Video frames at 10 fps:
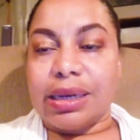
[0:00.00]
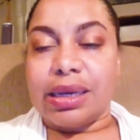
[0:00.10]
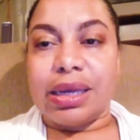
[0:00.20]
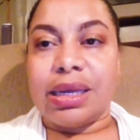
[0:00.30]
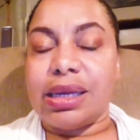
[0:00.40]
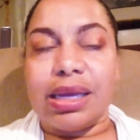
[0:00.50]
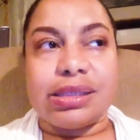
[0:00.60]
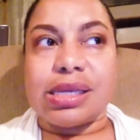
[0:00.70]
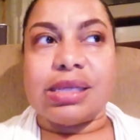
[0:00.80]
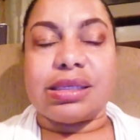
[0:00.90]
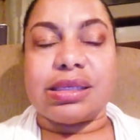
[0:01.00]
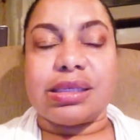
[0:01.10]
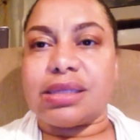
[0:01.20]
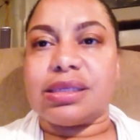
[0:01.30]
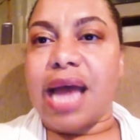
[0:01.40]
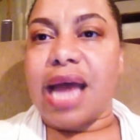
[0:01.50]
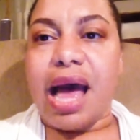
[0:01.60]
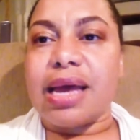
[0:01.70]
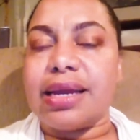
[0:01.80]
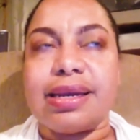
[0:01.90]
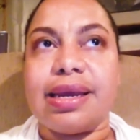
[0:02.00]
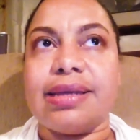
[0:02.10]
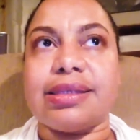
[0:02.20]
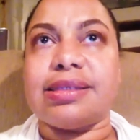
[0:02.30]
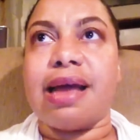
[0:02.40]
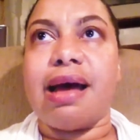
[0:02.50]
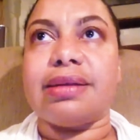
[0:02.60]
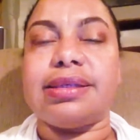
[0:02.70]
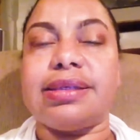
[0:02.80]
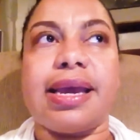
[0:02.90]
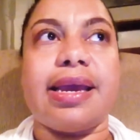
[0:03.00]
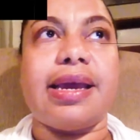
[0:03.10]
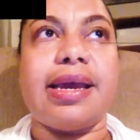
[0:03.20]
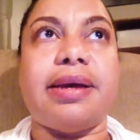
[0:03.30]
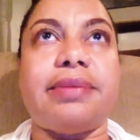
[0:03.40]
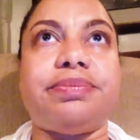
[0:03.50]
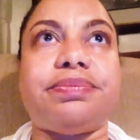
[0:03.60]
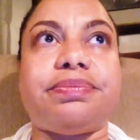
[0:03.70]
It's not a,